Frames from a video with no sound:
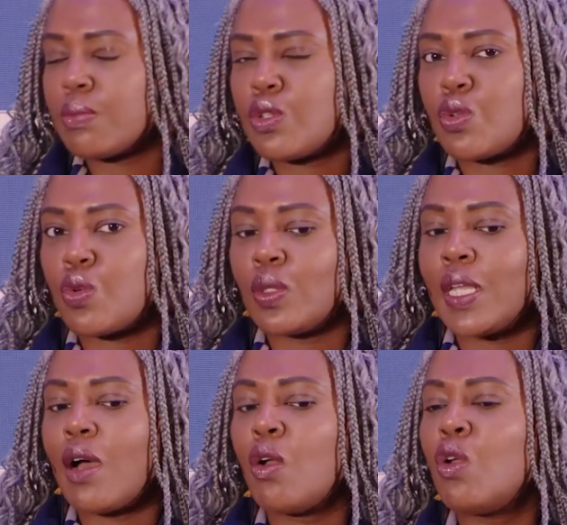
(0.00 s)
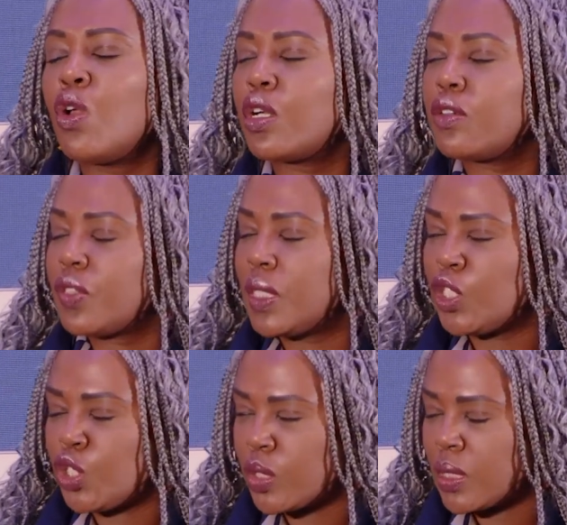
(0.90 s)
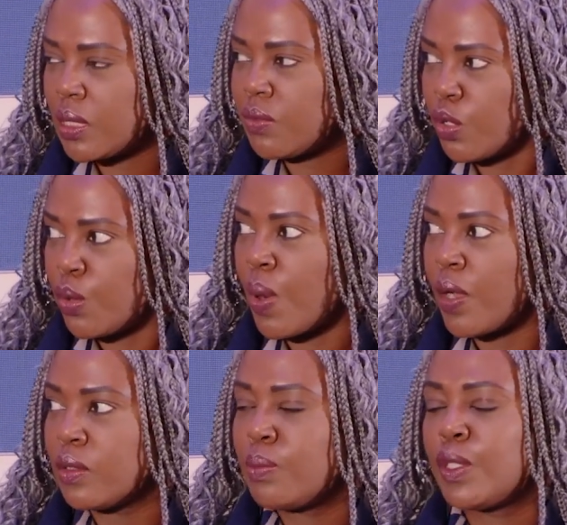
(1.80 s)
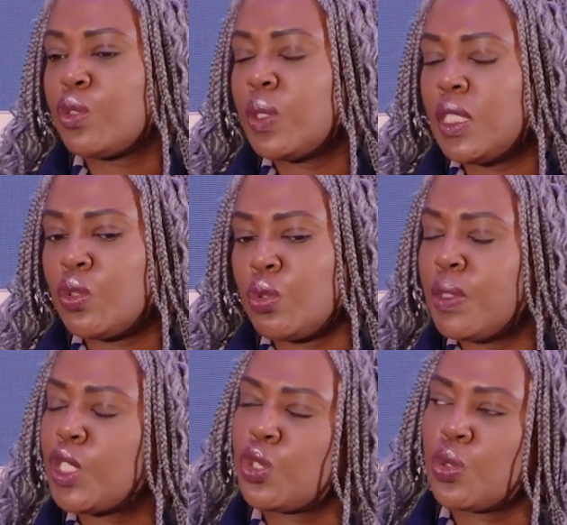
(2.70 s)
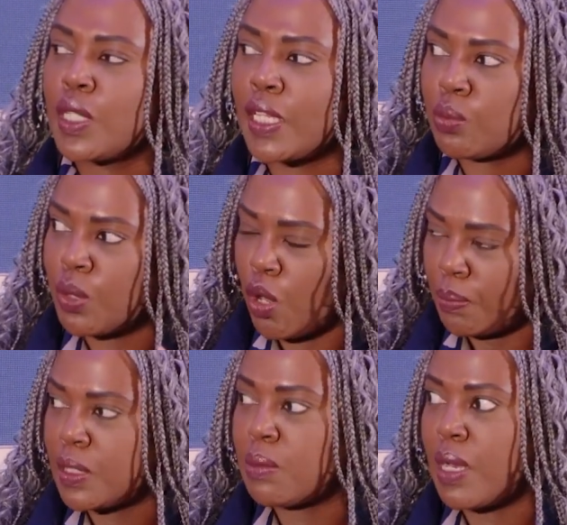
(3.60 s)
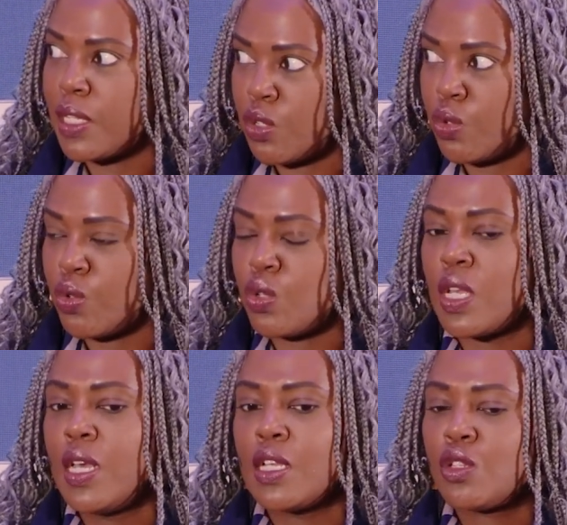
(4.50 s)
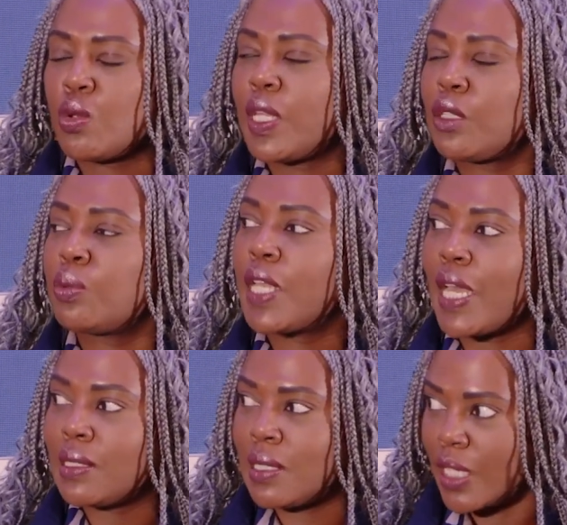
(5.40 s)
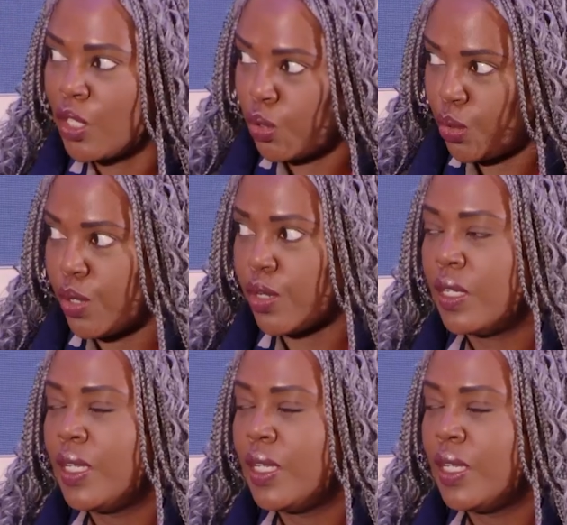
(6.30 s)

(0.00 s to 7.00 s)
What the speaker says: So there are a lot of initiatives around, but we need to make sure that we optimize those so that we can secure